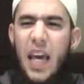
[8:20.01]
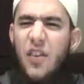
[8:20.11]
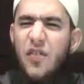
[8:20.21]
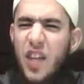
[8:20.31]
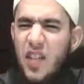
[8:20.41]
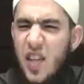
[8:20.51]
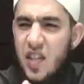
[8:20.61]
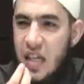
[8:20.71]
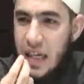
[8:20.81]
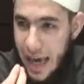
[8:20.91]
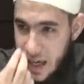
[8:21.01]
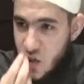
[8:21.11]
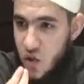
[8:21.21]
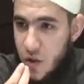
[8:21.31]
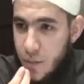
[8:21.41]
If this is the
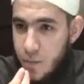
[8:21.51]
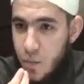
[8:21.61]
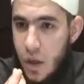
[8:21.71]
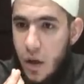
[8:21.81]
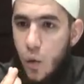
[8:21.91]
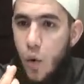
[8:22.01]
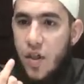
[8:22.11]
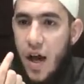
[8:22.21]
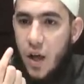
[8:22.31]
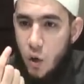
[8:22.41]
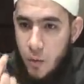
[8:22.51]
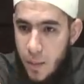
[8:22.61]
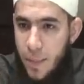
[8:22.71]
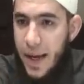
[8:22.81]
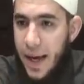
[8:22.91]
case with a
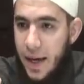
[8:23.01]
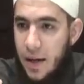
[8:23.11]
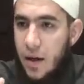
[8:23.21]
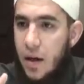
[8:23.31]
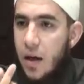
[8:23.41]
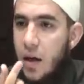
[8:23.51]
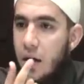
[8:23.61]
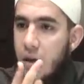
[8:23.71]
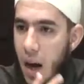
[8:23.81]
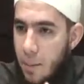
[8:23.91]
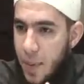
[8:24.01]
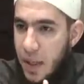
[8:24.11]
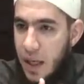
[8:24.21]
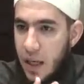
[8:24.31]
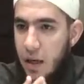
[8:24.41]
human being,
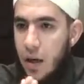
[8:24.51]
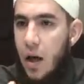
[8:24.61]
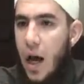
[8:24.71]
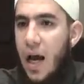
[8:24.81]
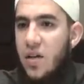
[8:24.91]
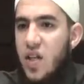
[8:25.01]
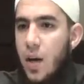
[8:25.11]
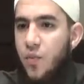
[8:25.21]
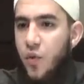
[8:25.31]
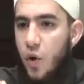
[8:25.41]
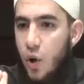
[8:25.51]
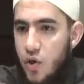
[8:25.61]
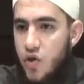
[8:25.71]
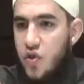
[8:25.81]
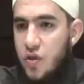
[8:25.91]
company, and some
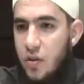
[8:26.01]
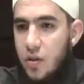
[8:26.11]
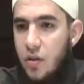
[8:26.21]
fulus,